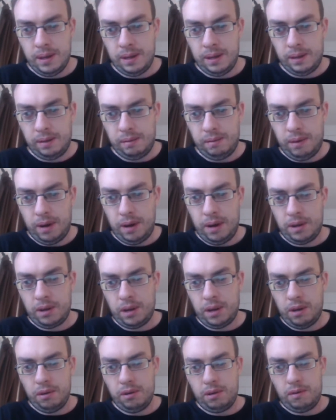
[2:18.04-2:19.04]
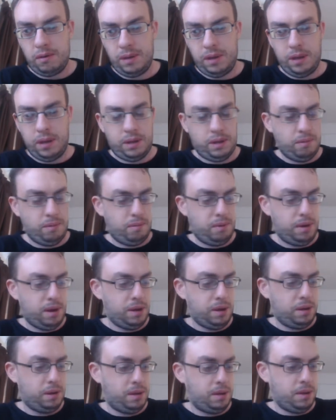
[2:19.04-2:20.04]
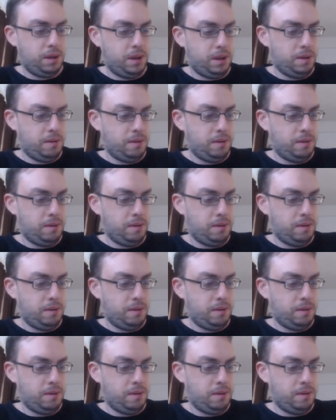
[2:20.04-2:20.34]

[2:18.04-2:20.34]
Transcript: Wallace goes for decent price, does it?